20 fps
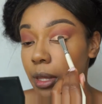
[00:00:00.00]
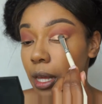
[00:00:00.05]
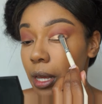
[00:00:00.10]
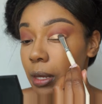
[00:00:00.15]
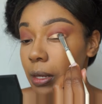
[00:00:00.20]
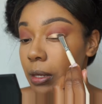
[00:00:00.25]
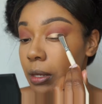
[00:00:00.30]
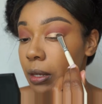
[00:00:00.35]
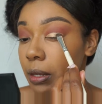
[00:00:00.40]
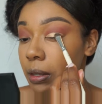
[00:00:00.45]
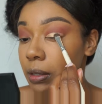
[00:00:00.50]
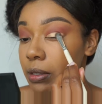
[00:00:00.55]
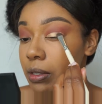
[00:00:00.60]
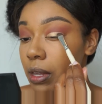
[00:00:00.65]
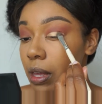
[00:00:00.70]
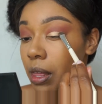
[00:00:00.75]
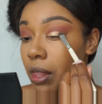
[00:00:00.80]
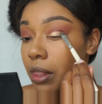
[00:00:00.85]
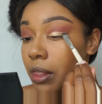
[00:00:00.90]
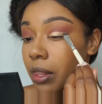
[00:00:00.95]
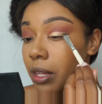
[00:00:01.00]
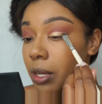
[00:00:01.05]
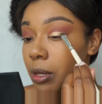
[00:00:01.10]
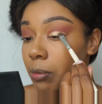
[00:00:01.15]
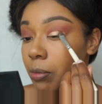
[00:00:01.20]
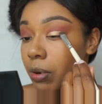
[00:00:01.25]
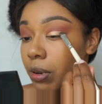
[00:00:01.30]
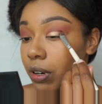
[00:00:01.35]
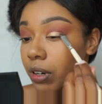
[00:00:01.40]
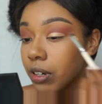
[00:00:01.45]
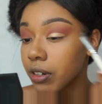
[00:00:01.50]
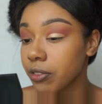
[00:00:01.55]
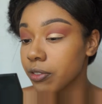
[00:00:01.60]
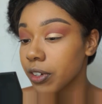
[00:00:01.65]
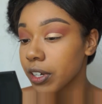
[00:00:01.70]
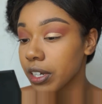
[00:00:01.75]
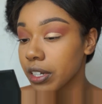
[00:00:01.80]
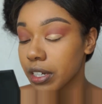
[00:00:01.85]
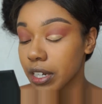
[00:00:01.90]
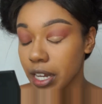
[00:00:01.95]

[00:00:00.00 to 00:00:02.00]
That is the perfect